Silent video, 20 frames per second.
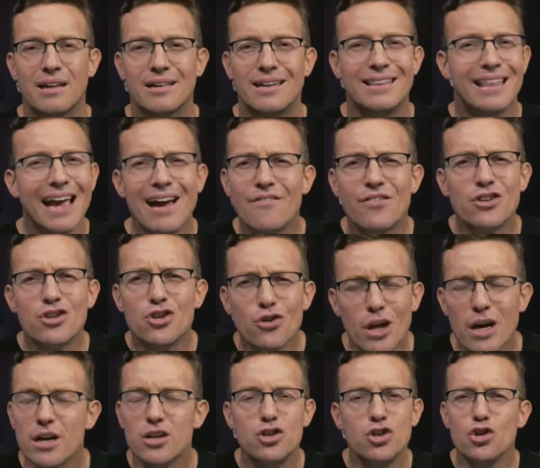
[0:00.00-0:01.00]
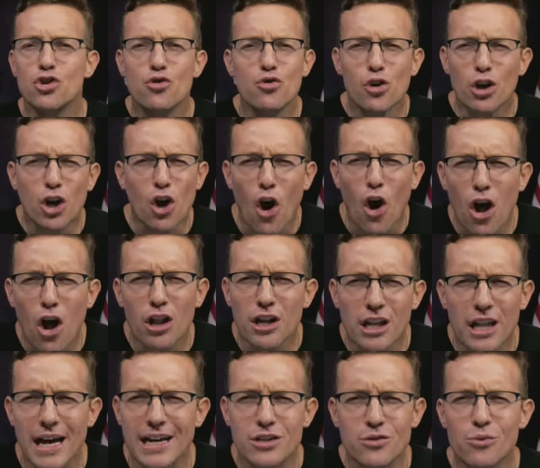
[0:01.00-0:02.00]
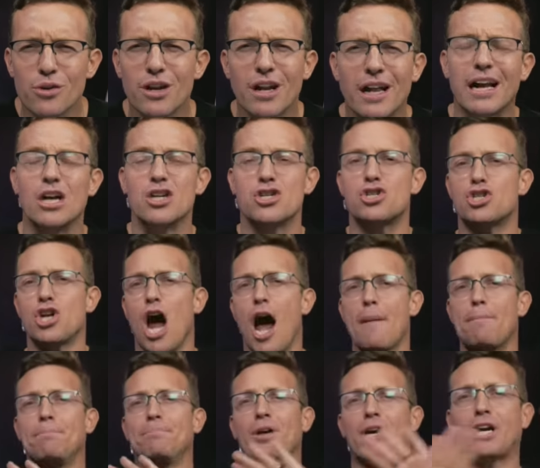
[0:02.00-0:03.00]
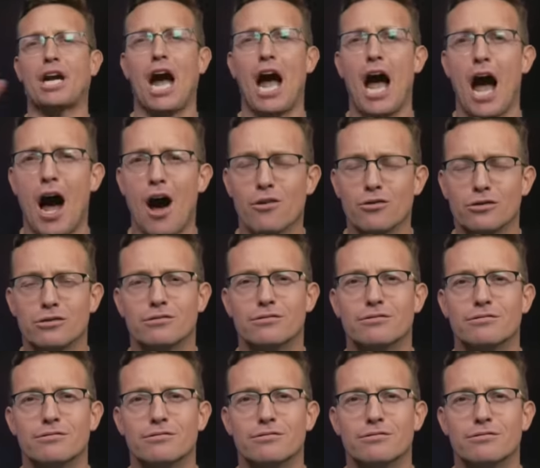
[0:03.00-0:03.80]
Did they ever do you recall an election where they're like, stop the count?